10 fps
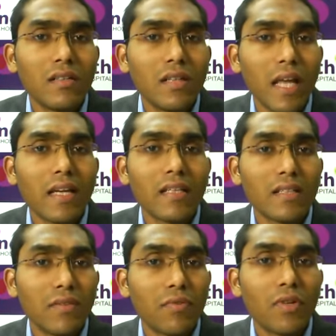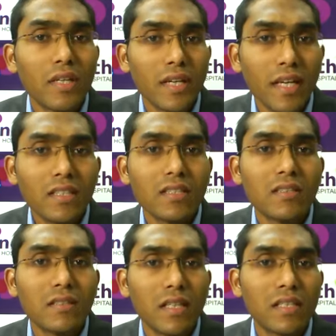like nephrotic range,
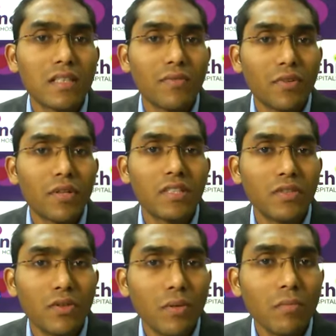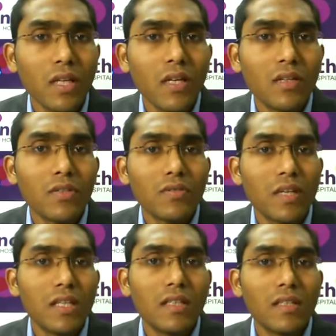that is nephrotic syndrome.
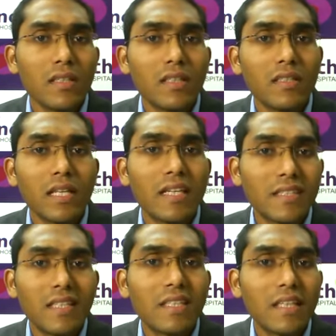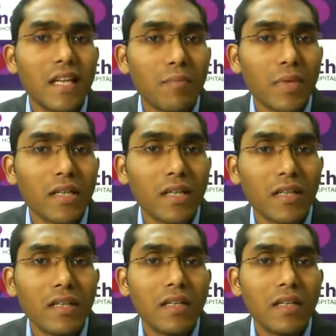Usually it is less than 3 grams per day.